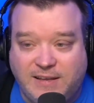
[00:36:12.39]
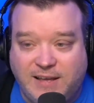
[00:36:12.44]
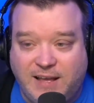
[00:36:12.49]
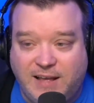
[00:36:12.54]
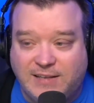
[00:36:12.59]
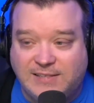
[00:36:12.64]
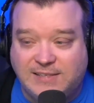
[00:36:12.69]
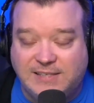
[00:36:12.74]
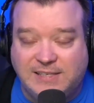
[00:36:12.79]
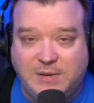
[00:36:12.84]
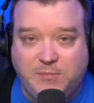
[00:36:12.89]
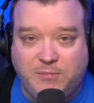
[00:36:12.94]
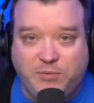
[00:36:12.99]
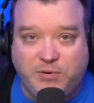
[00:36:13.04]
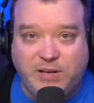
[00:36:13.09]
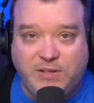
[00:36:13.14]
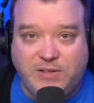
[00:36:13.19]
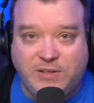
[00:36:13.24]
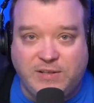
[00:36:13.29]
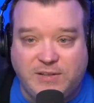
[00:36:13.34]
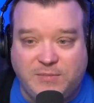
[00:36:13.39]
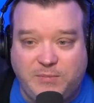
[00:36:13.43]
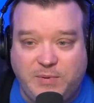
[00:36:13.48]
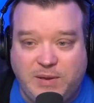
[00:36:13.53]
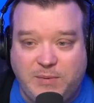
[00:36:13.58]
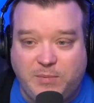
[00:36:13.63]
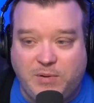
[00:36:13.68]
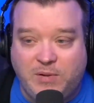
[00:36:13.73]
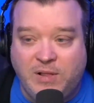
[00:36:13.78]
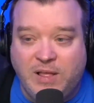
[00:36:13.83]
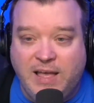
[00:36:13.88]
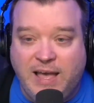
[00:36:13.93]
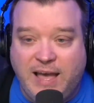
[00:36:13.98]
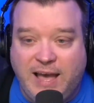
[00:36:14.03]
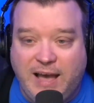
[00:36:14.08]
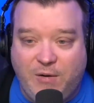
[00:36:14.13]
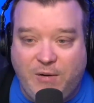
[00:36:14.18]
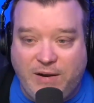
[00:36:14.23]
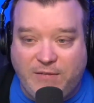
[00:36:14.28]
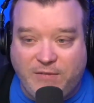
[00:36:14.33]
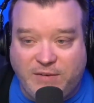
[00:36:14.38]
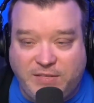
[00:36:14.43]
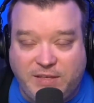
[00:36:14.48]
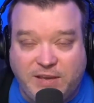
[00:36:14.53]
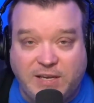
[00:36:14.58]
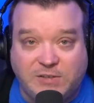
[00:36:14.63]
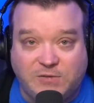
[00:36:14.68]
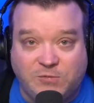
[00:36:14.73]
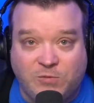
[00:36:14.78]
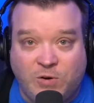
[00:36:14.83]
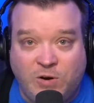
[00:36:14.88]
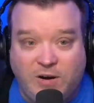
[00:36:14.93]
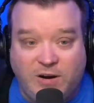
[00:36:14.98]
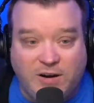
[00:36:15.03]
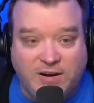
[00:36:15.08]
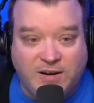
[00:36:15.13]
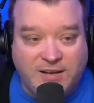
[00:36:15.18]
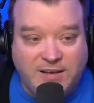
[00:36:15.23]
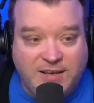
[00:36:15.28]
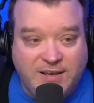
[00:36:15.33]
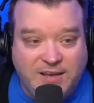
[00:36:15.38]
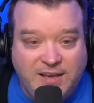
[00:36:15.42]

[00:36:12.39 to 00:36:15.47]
constantly preaching to people how everything is wrong.